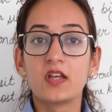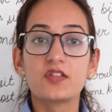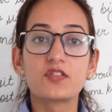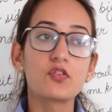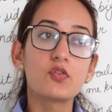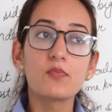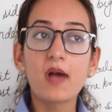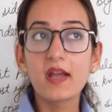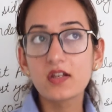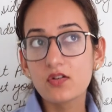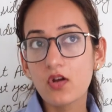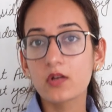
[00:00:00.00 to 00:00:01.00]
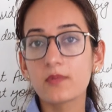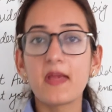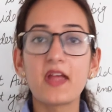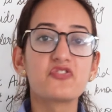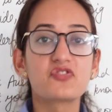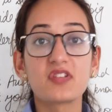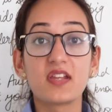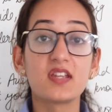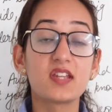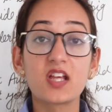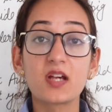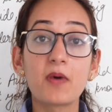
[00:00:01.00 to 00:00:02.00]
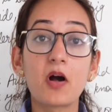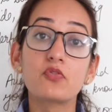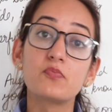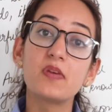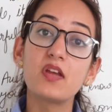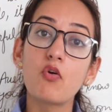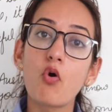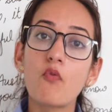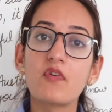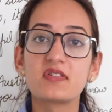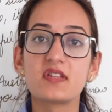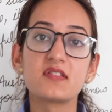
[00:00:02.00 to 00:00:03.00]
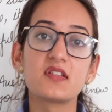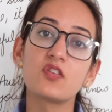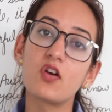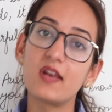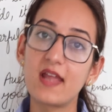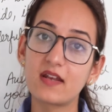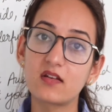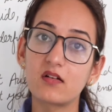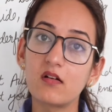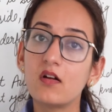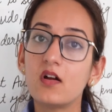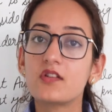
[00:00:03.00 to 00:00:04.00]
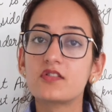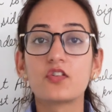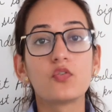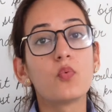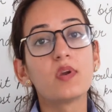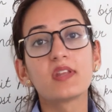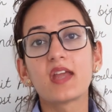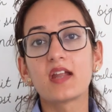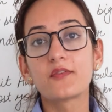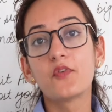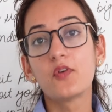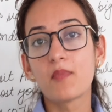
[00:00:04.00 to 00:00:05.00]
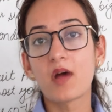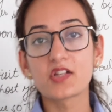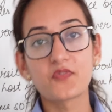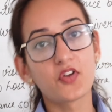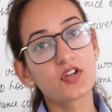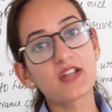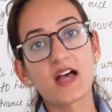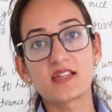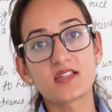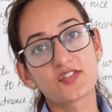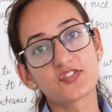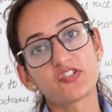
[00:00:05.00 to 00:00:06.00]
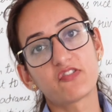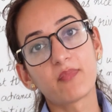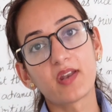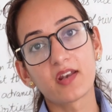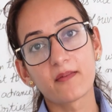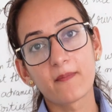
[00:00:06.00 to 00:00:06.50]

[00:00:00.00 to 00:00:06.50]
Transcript: So you might not mention anything about being overseas in your letter, so you won't get full marks for your task achievement.